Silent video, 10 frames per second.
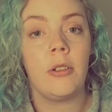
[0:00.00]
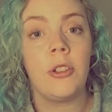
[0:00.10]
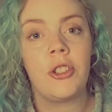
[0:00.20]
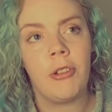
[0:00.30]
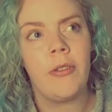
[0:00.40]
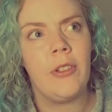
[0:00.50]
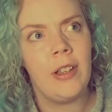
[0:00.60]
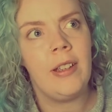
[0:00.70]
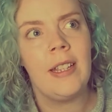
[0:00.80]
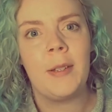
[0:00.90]

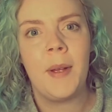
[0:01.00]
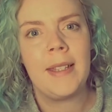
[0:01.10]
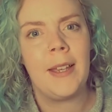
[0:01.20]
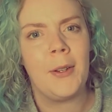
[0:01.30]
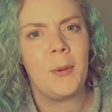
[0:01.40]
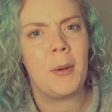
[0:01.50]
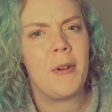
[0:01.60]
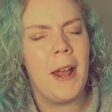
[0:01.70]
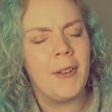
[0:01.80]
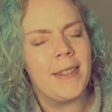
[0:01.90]
Scrivener, depends how you want to
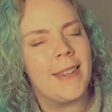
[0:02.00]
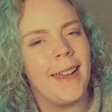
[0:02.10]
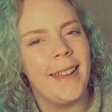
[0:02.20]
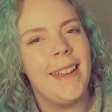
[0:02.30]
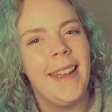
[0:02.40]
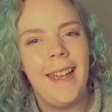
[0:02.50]
pronounce that,